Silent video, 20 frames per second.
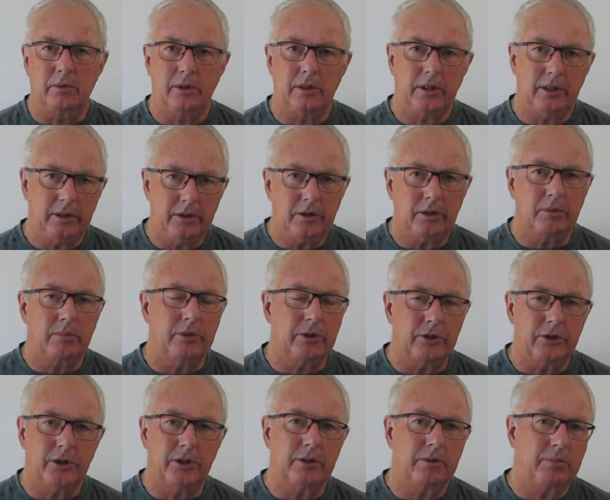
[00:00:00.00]
in your
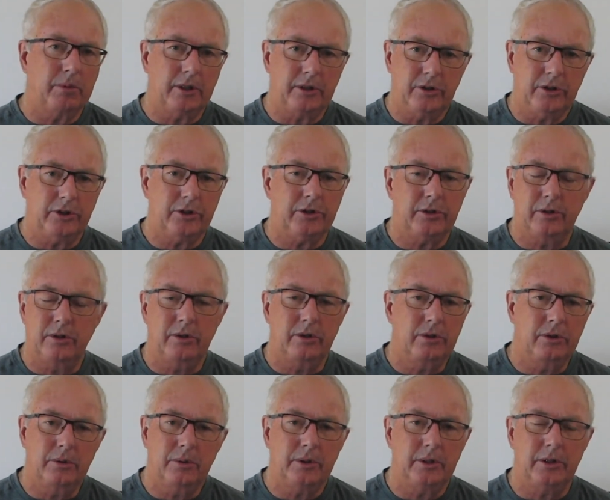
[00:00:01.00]
music by just
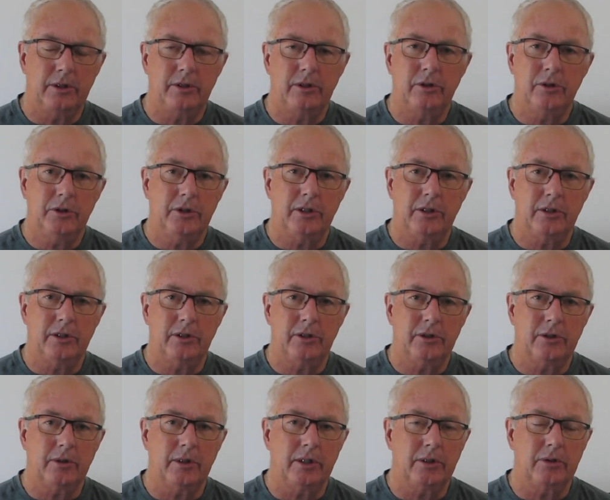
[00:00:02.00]
using these
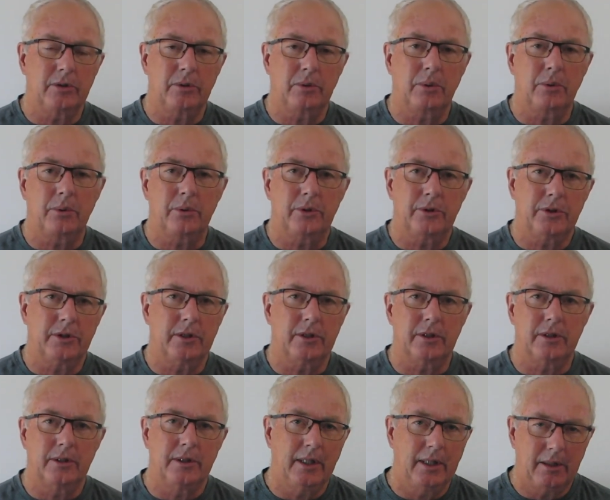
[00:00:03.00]
great tools to
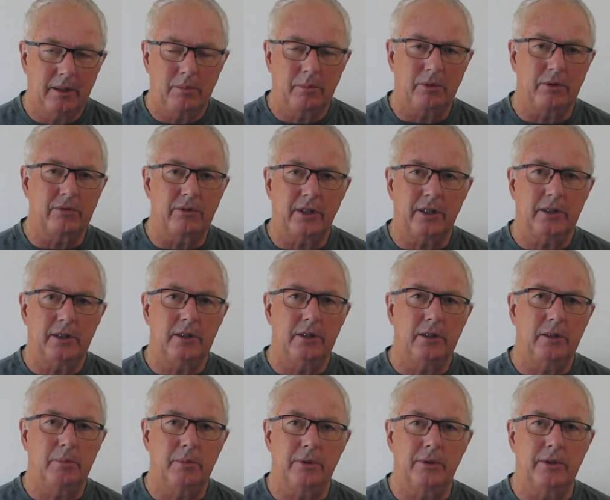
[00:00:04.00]
provide a
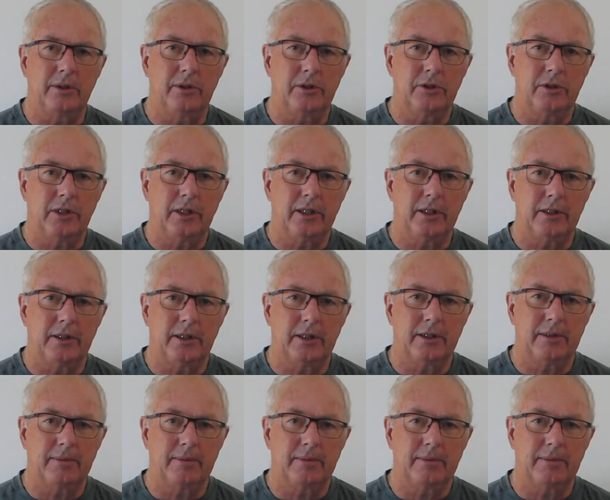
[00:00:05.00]
deeper understanding.